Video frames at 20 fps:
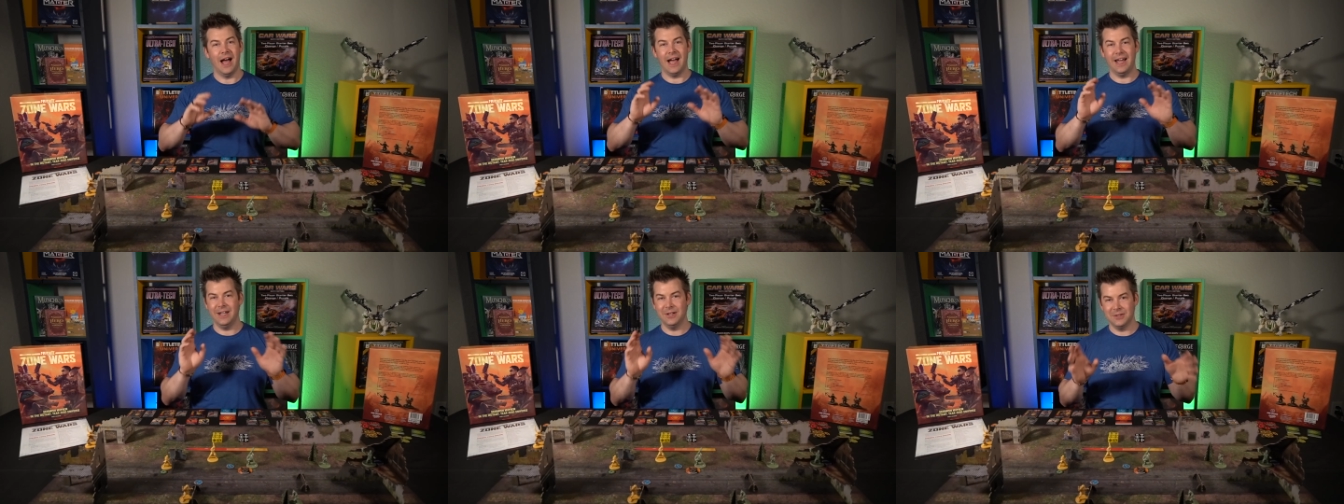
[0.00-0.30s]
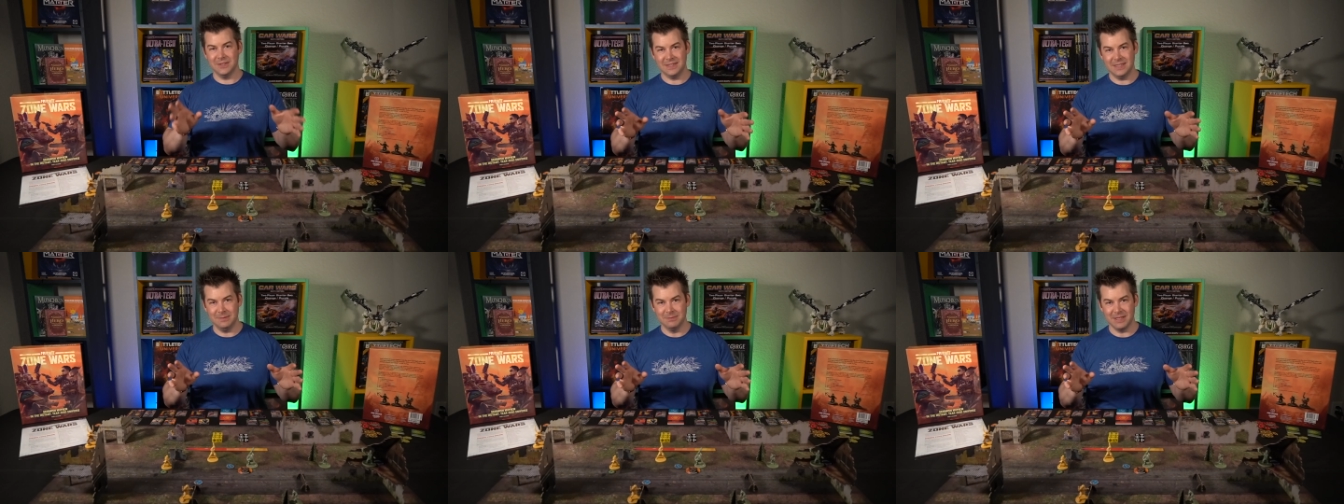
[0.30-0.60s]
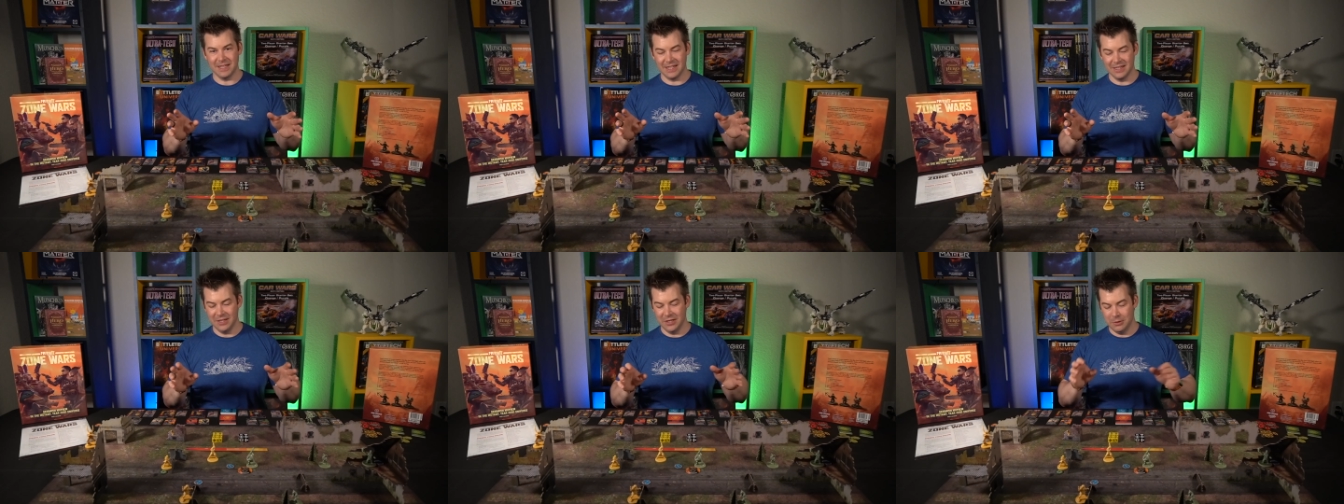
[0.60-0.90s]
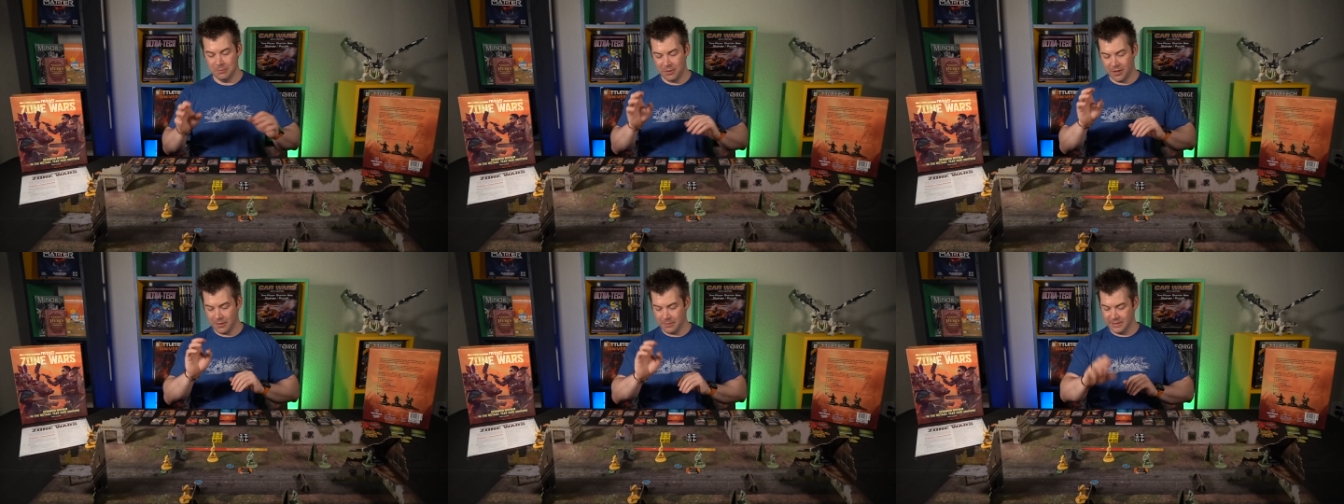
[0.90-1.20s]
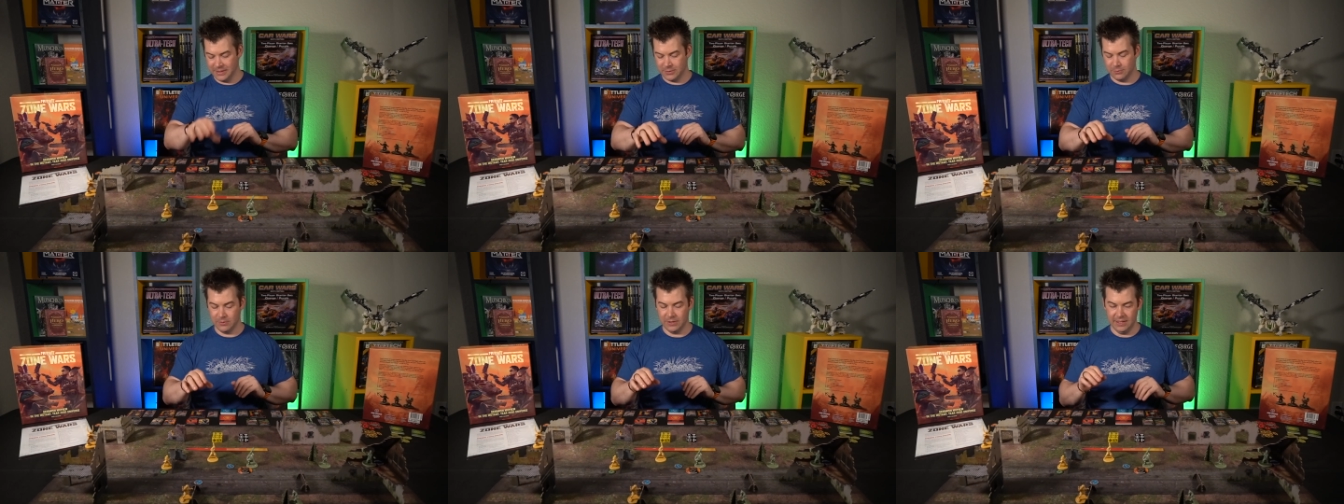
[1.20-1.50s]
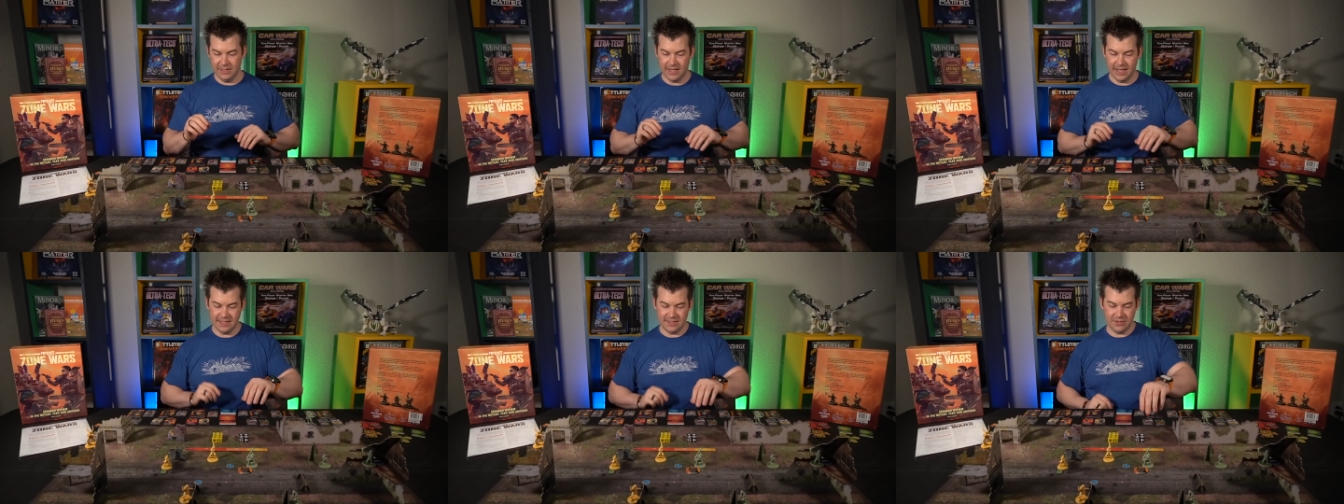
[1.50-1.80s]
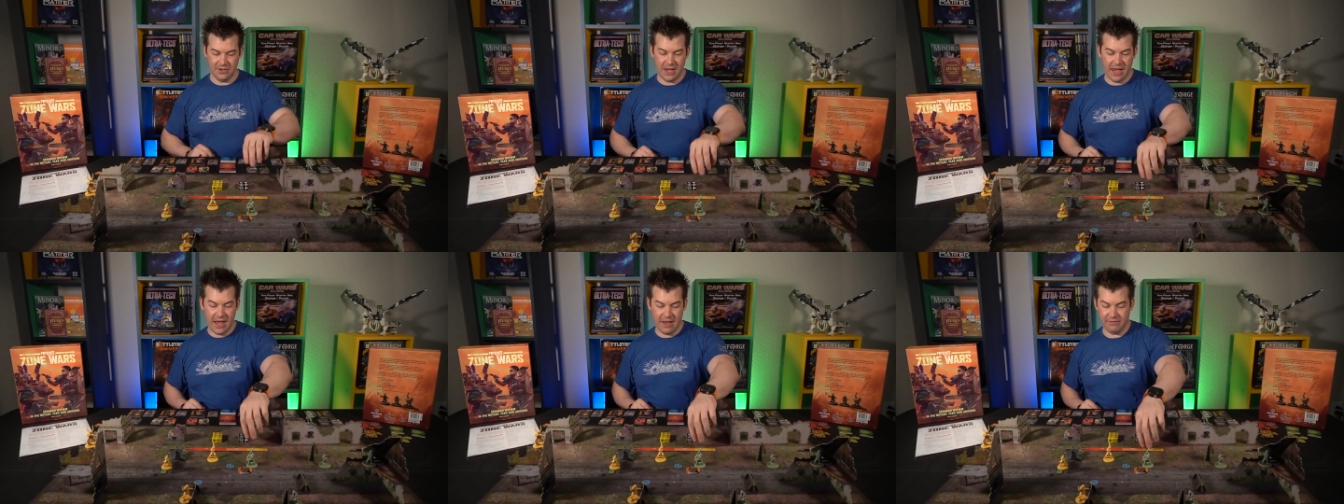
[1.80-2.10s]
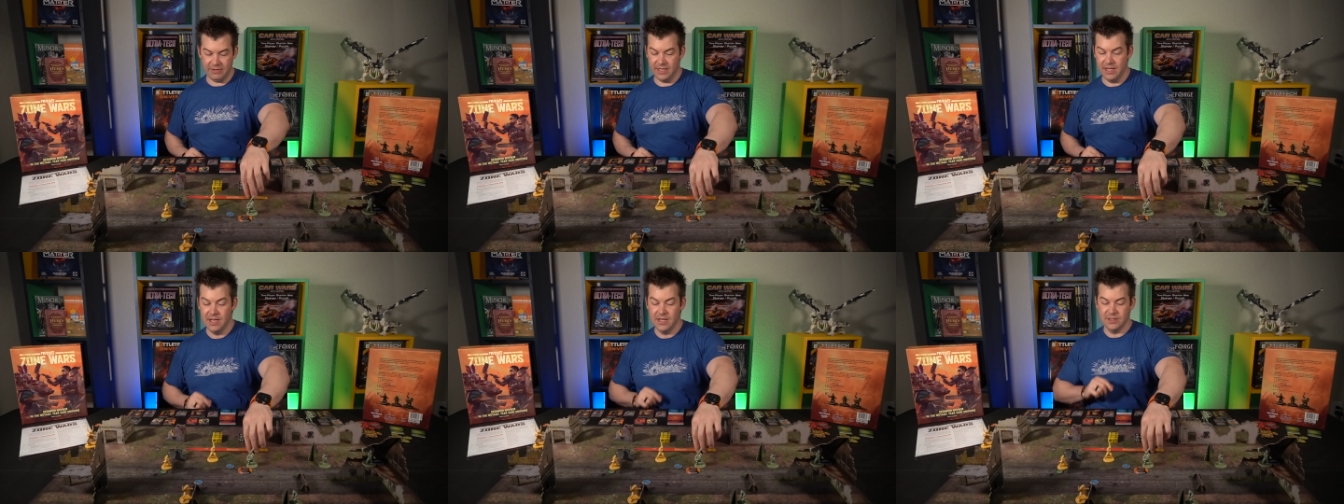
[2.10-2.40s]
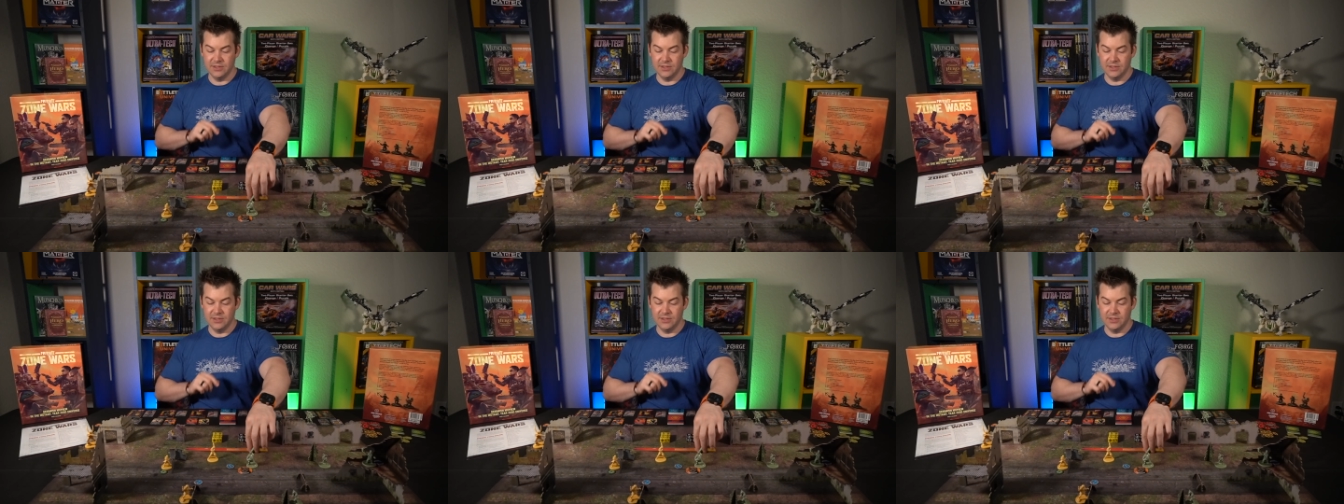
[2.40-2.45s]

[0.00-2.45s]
I know it seems like a low bar, but it's really nice you have it